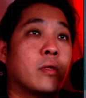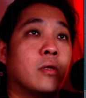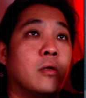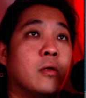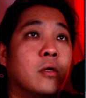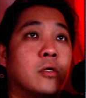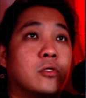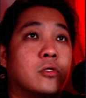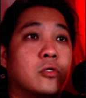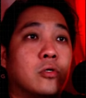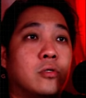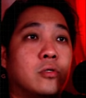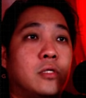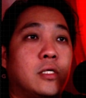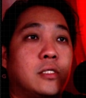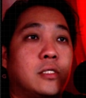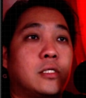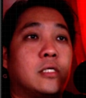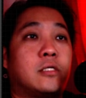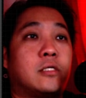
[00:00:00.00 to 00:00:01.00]
So
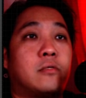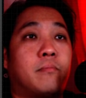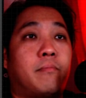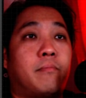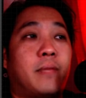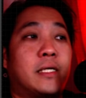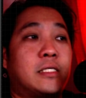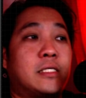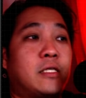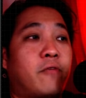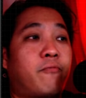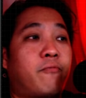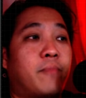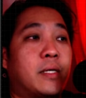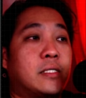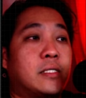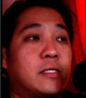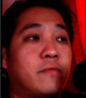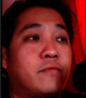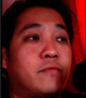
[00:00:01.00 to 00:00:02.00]
this is
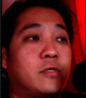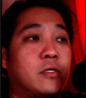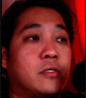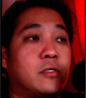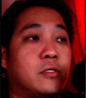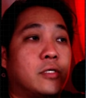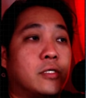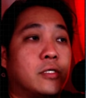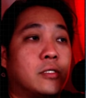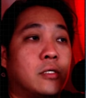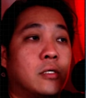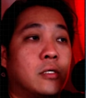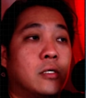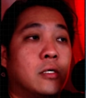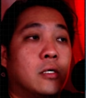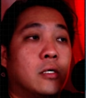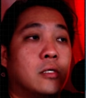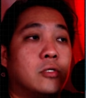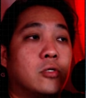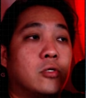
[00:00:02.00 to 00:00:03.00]
massive changes.
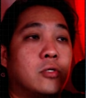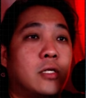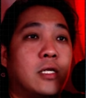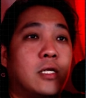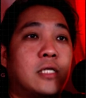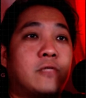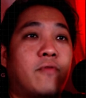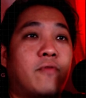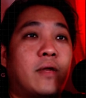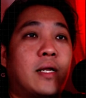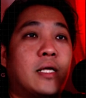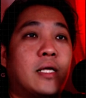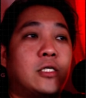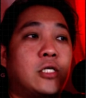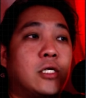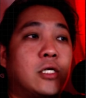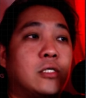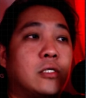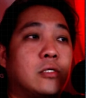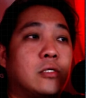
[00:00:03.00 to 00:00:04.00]
So the next frontline
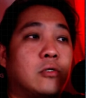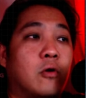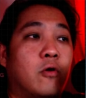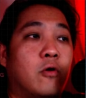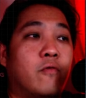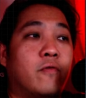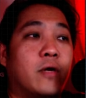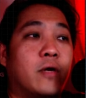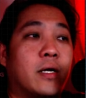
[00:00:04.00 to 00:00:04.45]
change is over at